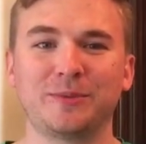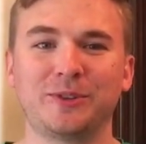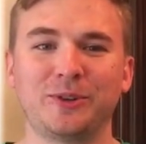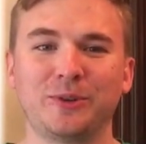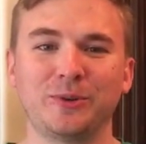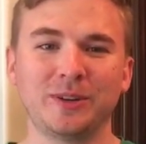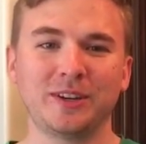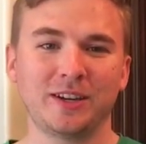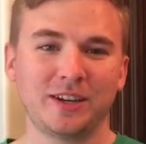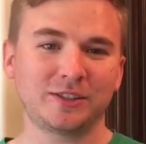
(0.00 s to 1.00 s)
too.
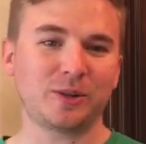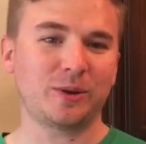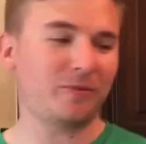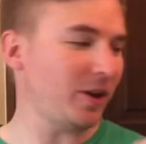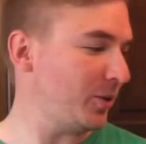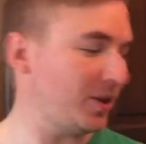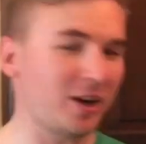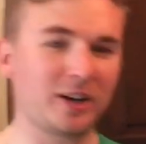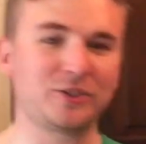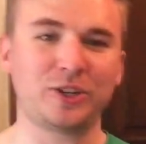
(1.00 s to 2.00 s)
So follow along,
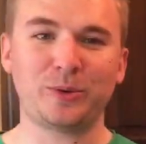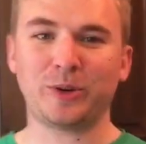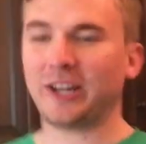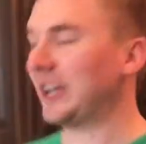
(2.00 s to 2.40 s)
I'll show you what I